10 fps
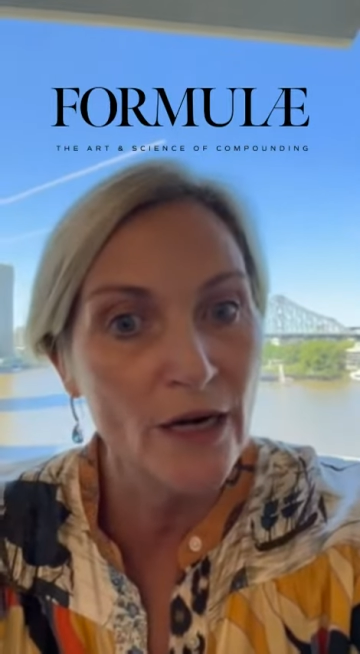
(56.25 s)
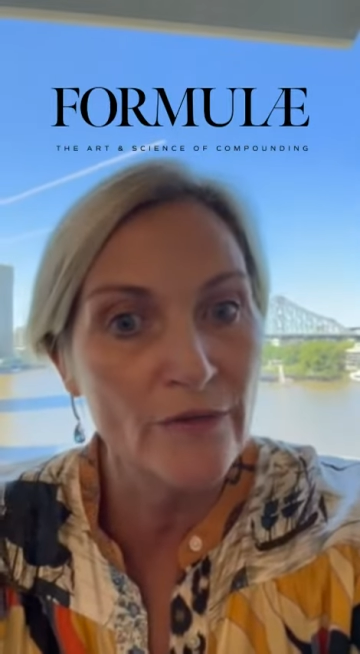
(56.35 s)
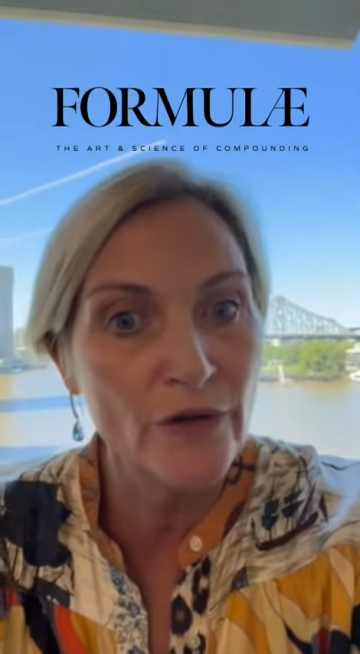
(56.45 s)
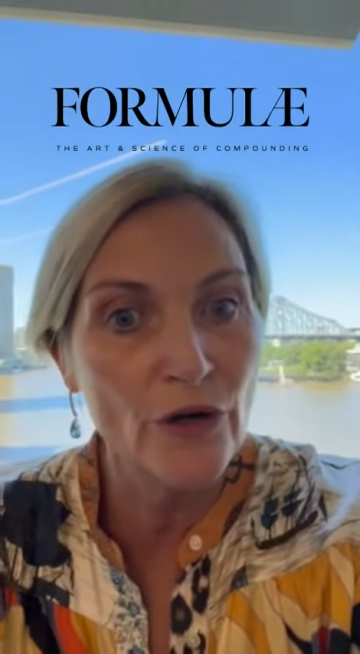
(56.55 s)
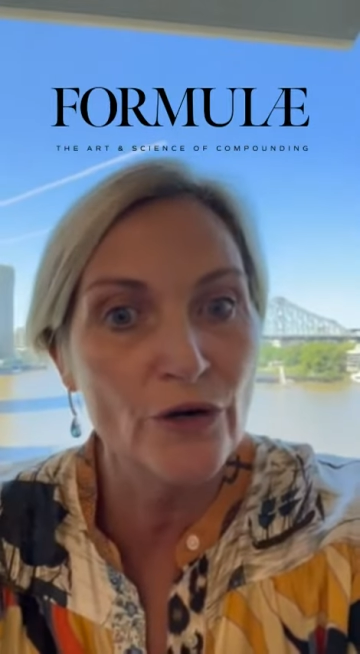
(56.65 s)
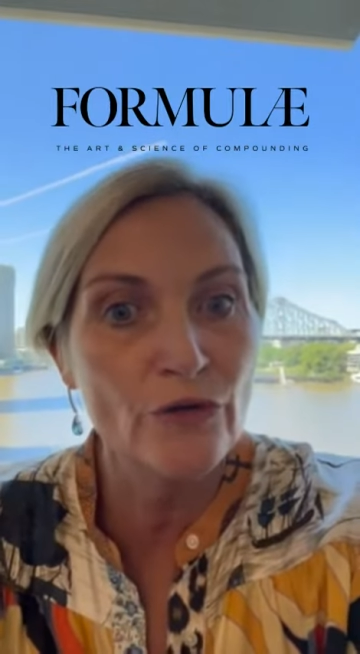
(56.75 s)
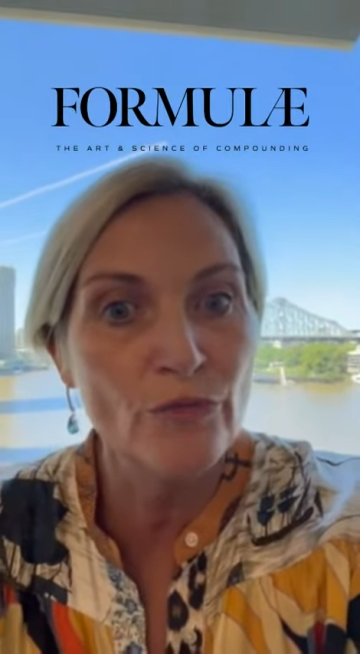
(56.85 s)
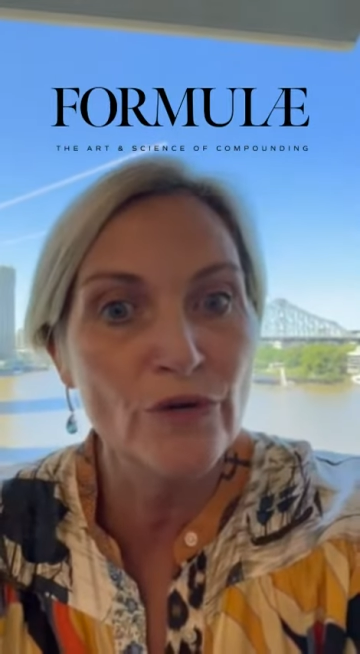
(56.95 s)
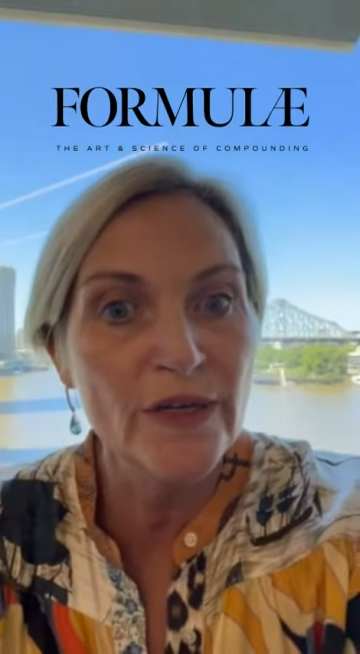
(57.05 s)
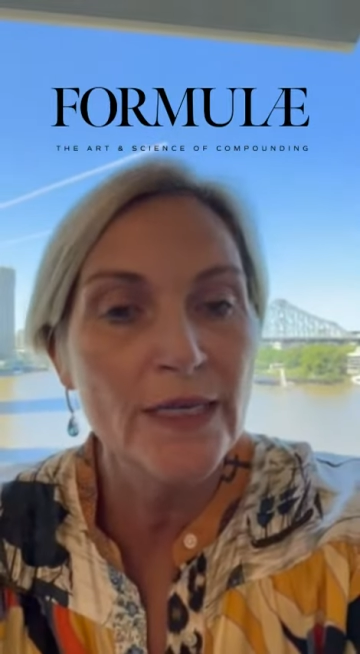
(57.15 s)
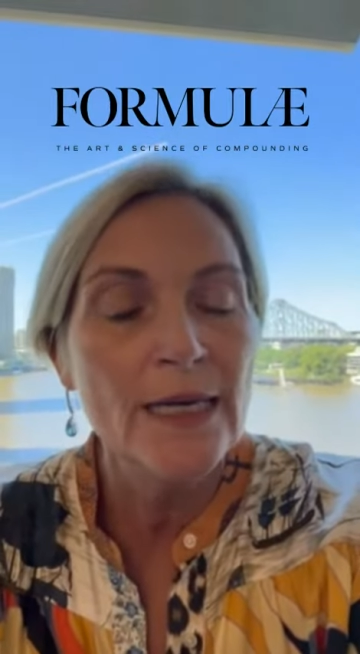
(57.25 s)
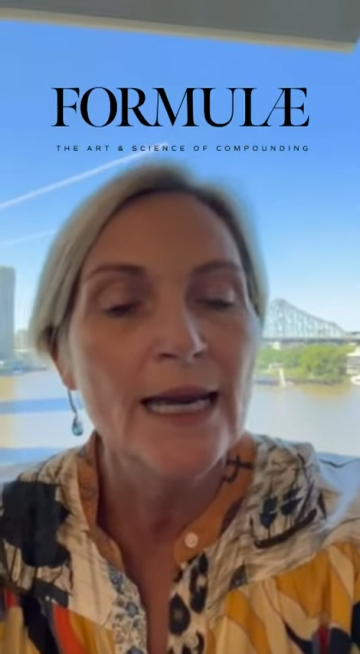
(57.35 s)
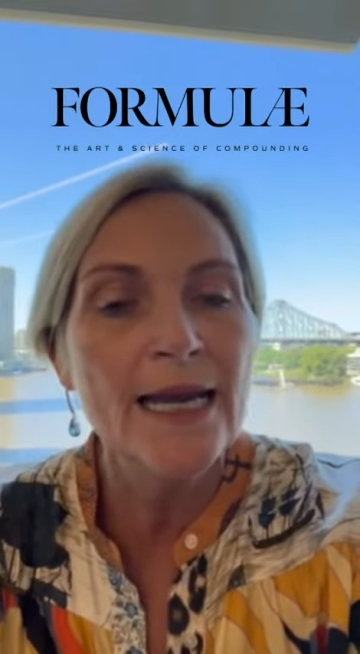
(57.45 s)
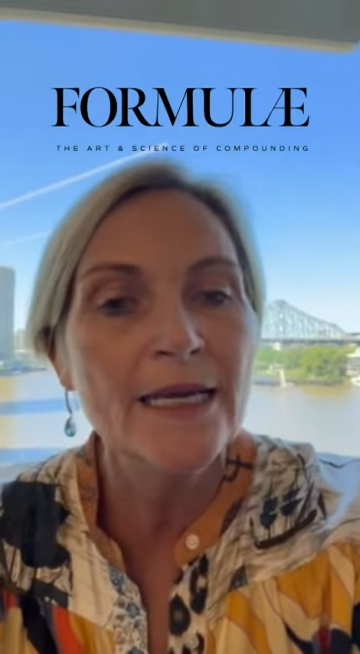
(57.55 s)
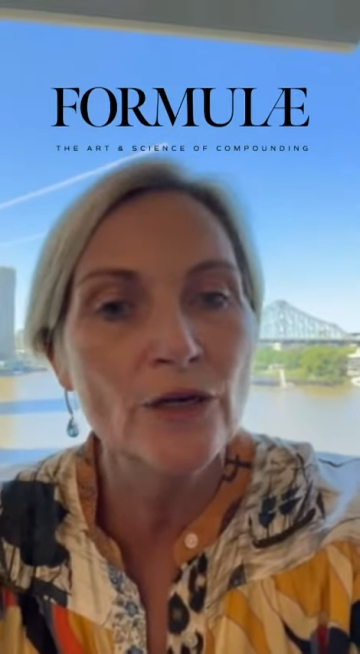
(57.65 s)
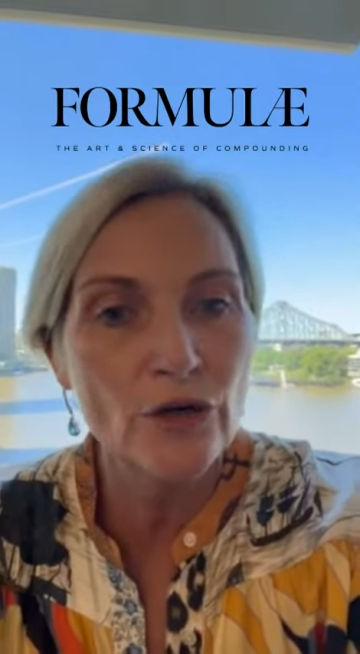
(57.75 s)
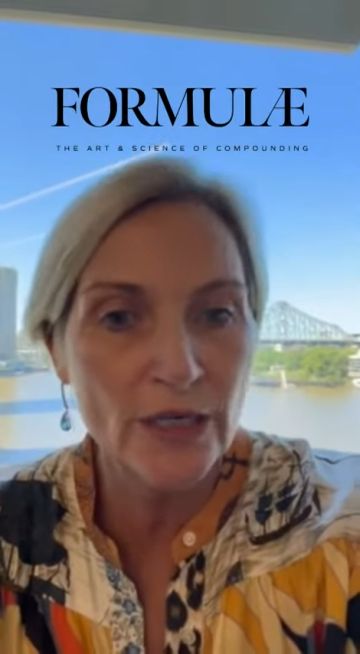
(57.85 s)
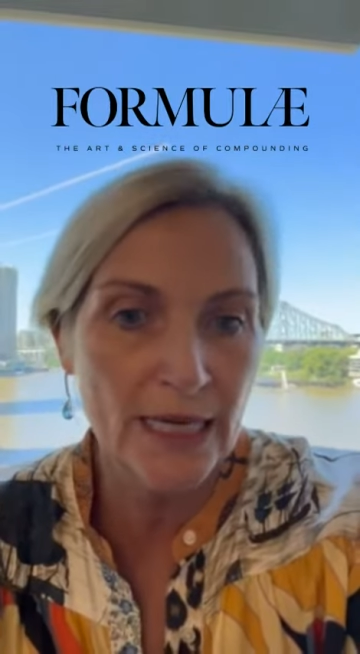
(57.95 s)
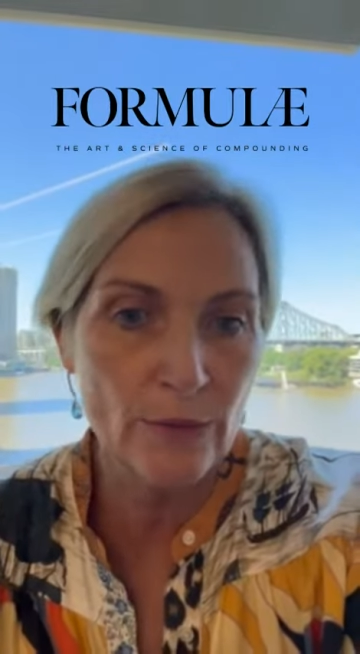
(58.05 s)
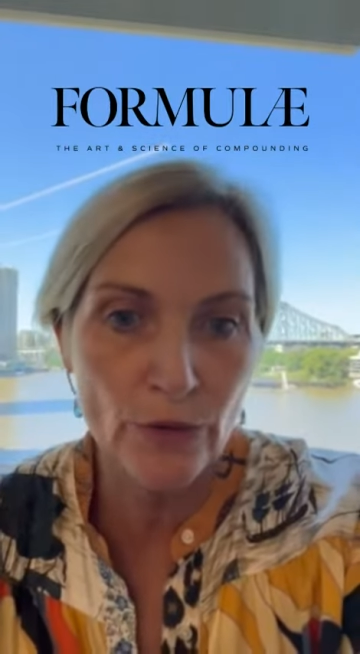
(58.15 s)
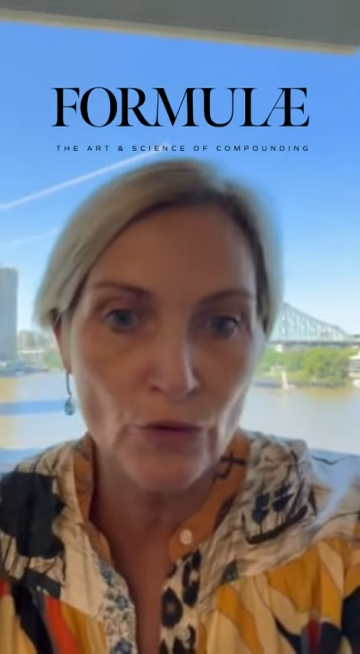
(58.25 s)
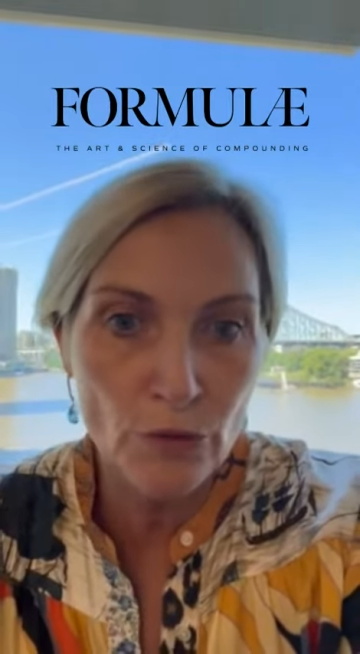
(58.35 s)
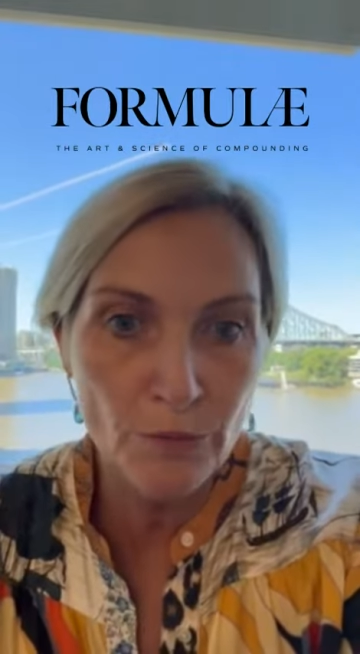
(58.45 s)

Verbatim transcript: overgrown, remove it, and inoculate with good